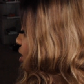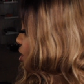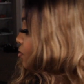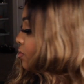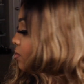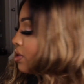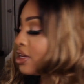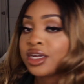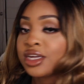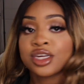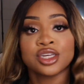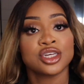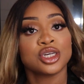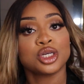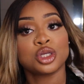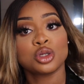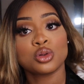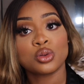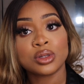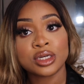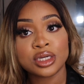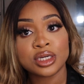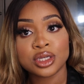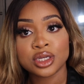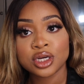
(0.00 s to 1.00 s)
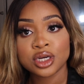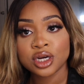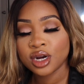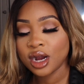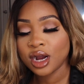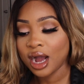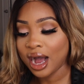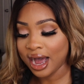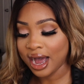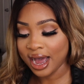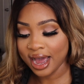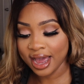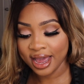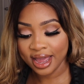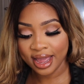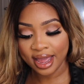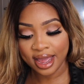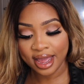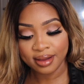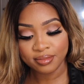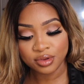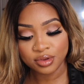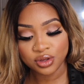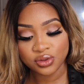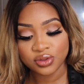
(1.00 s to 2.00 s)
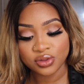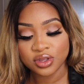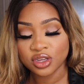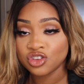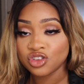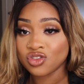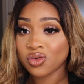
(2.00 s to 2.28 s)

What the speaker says: a really good tweezer. I am using